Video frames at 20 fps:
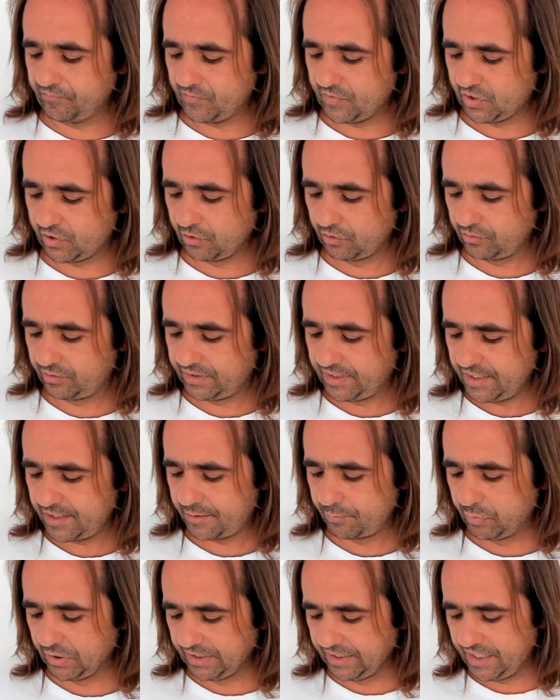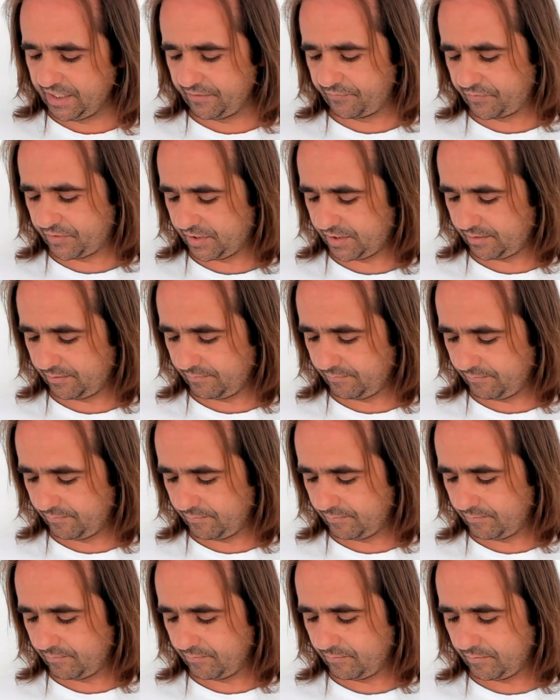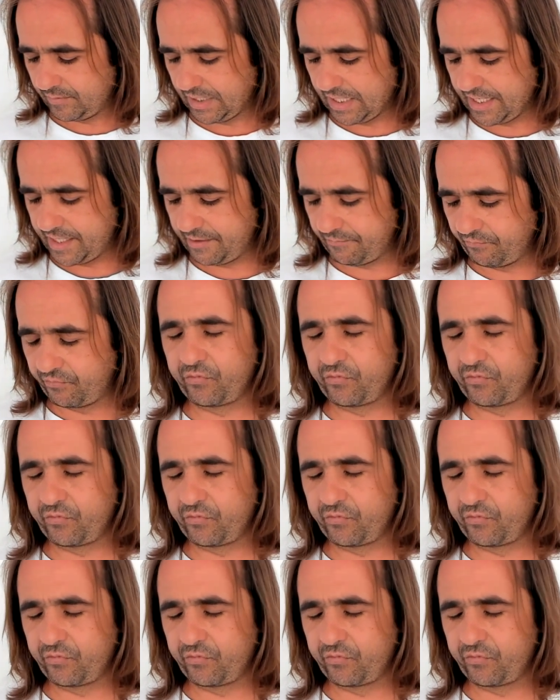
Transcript: so these beliefs, I am